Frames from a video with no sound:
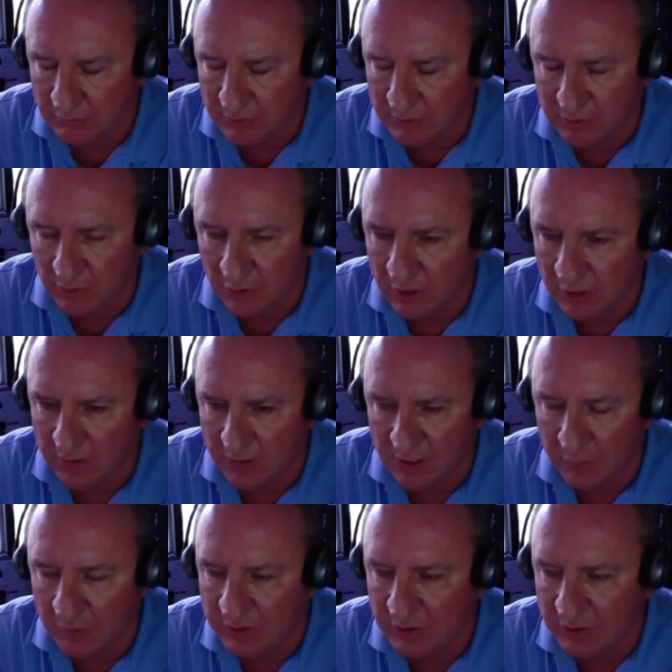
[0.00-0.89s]
attorney that
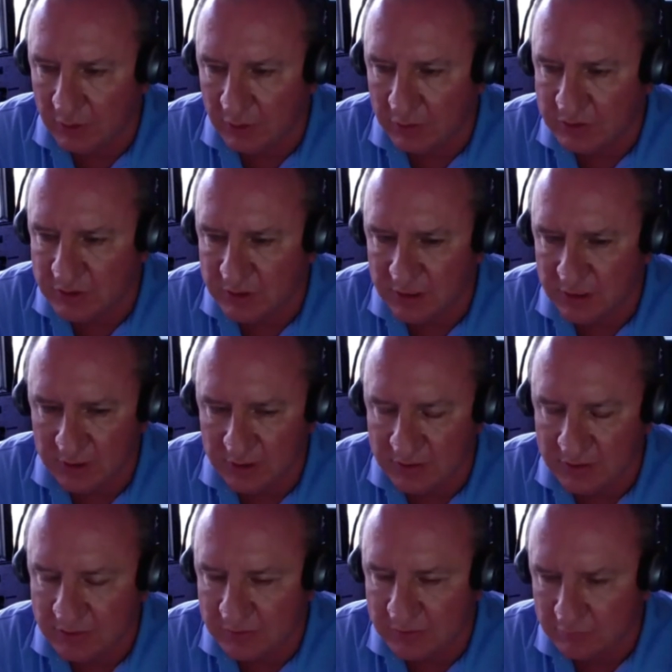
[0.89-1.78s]
I went to go see,
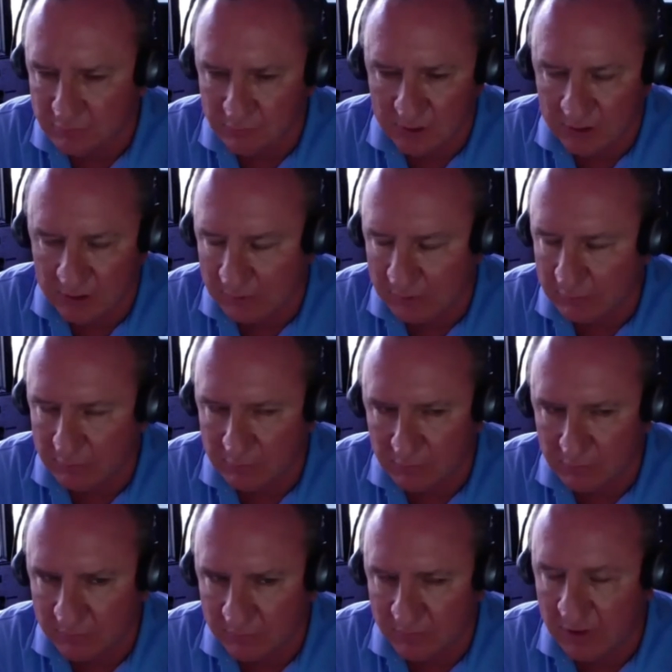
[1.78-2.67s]
that's
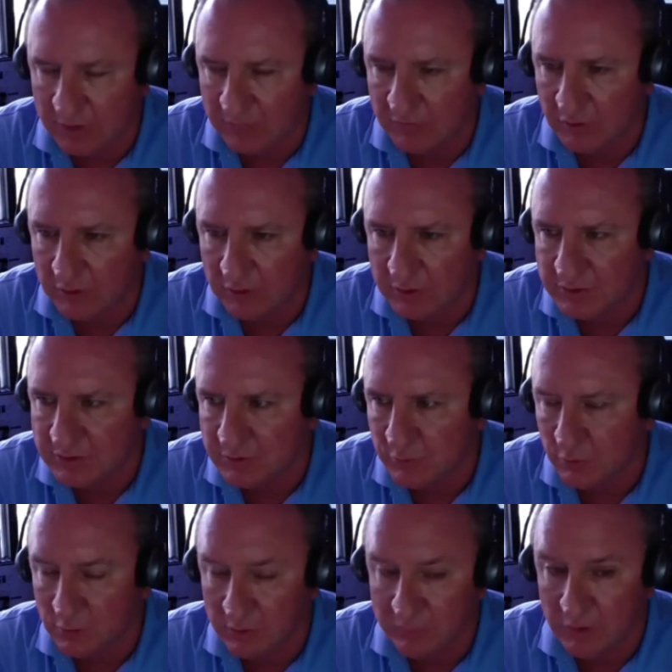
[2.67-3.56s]
a friend of ours,
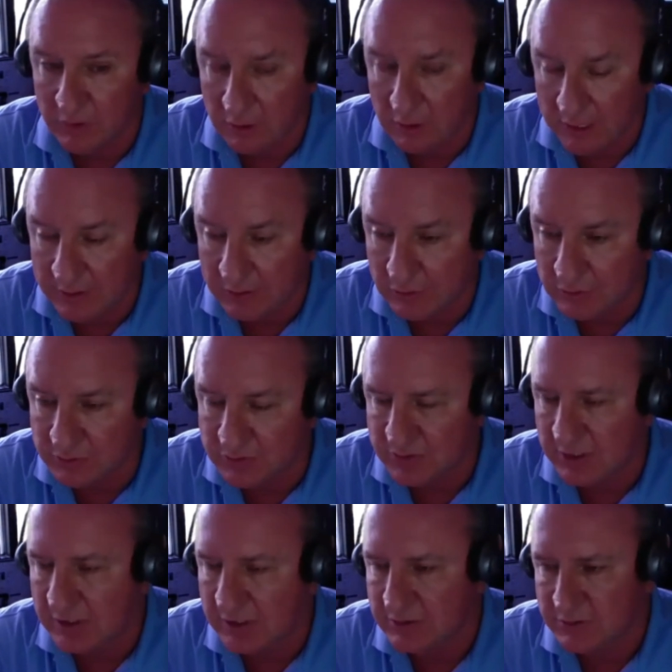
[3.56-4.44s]
one of our lenders,
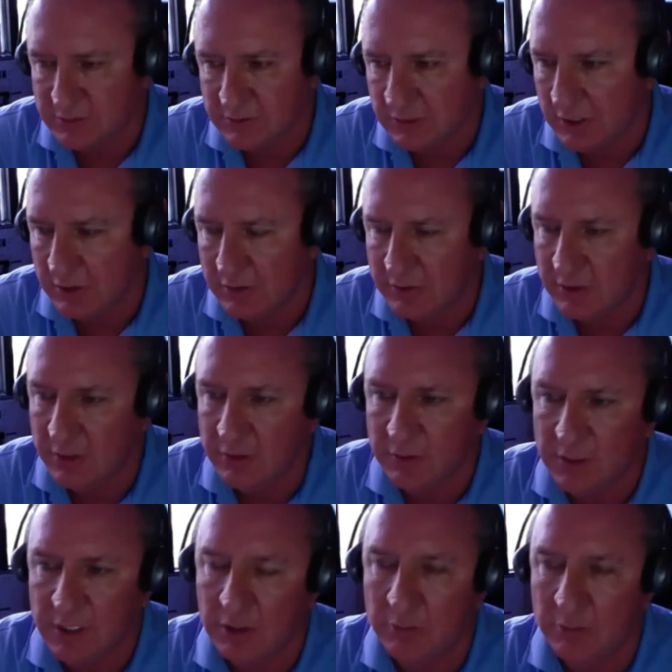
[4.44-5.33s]
says, no,
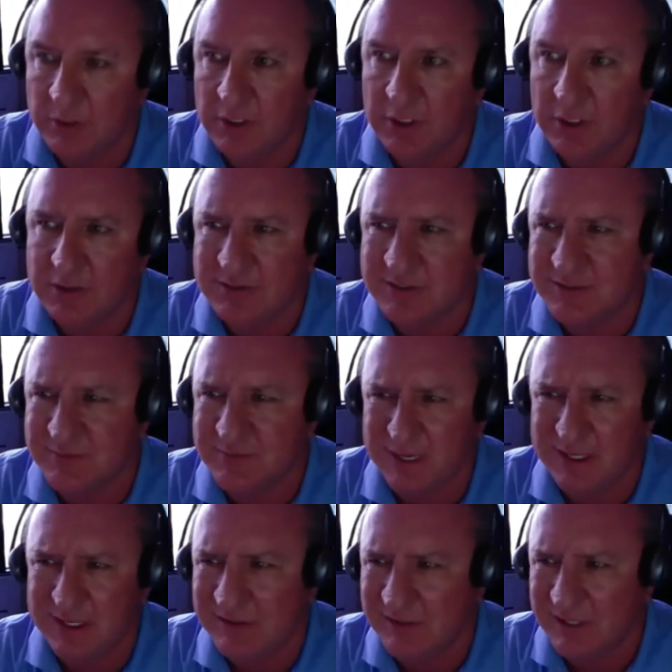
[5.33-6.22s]
it'll, because it's
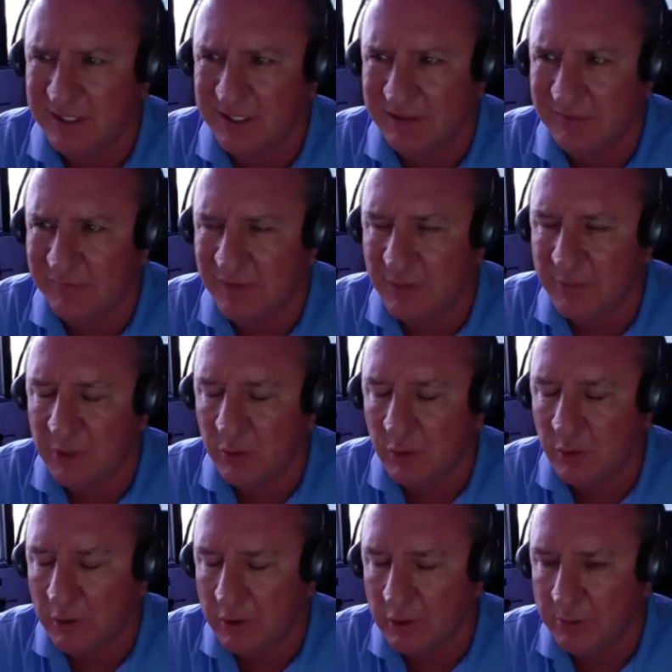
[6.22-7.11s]
been like
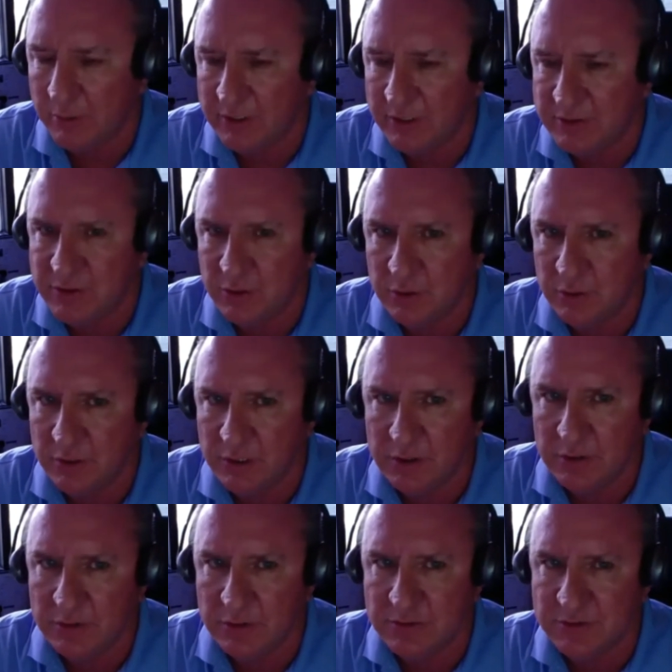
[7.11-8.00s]
February, it'll be 2
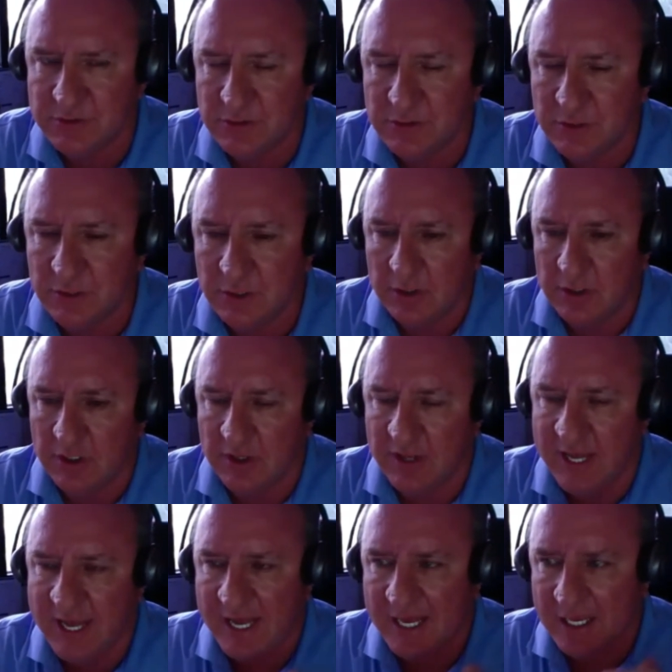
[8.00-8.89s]
years,
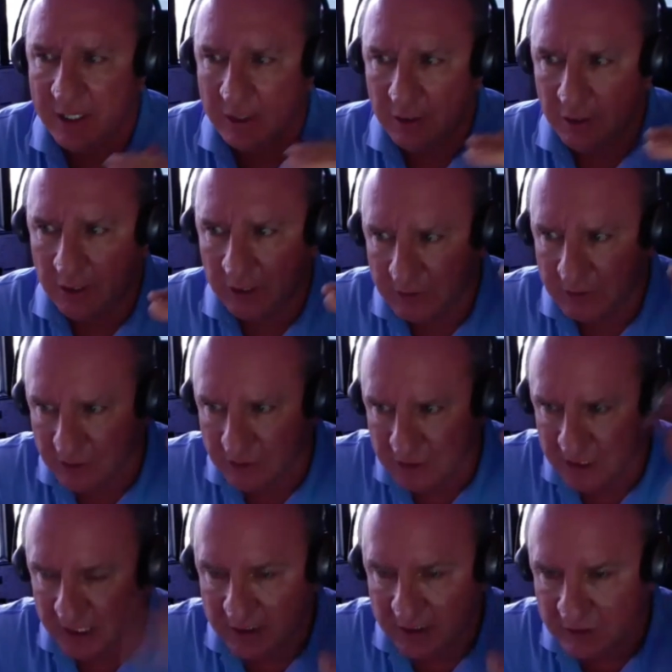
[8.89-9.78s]
that it
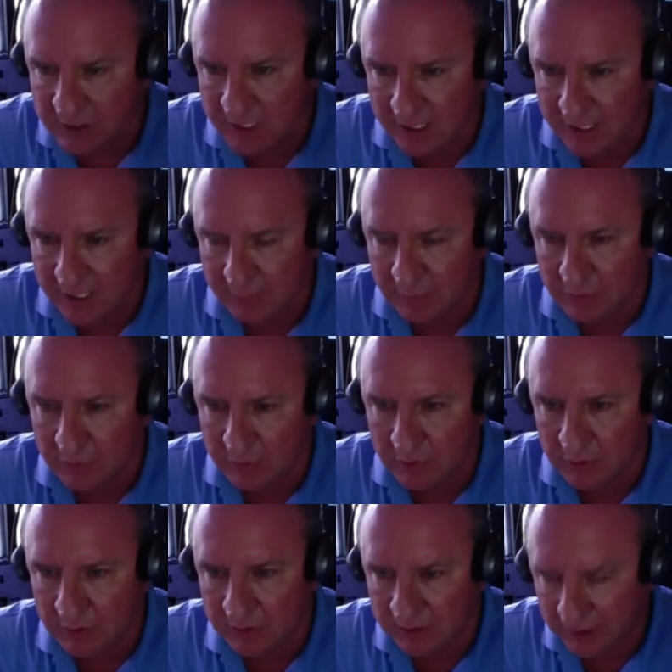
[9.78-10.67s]
just gets named,
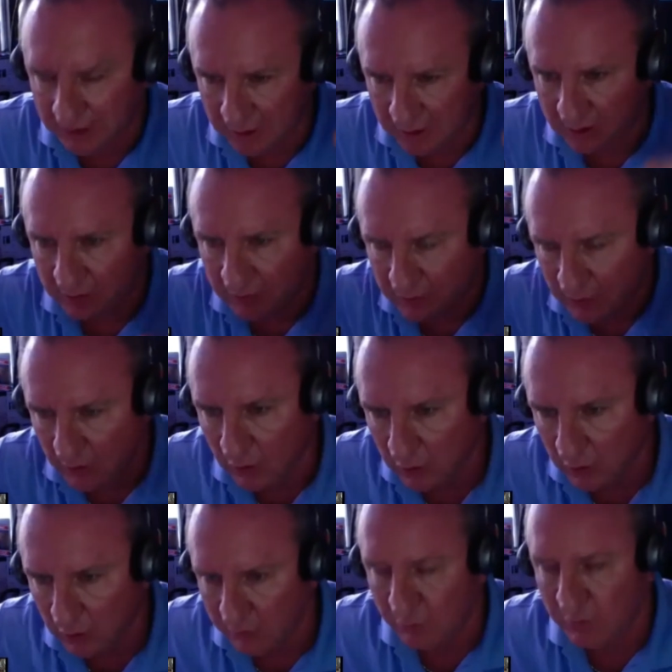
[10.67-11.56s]
deeded to
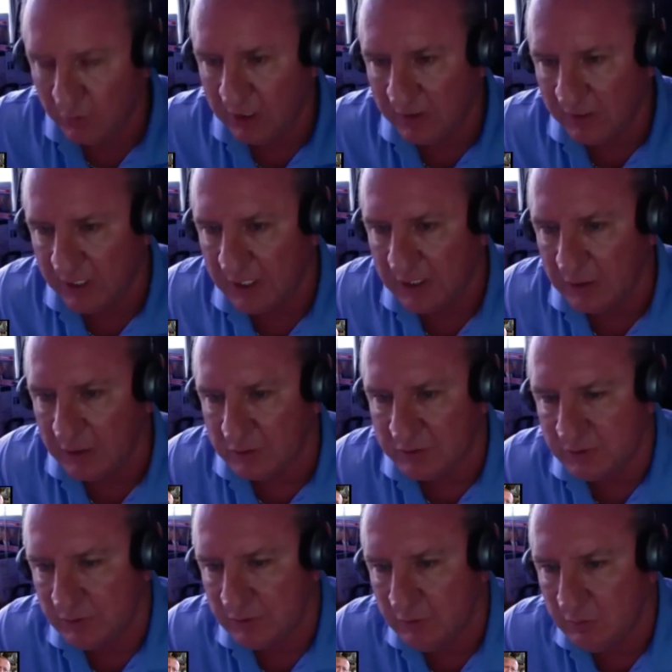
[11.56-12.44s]
all three of the
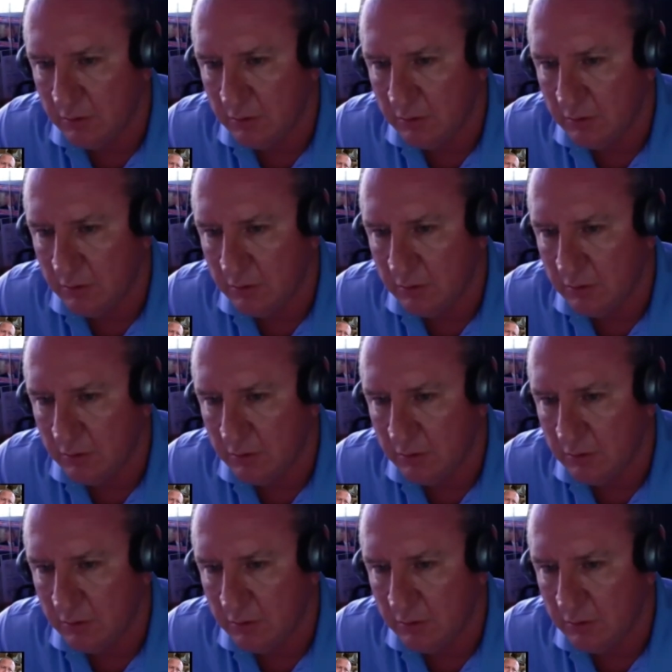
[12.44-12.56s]
heirs.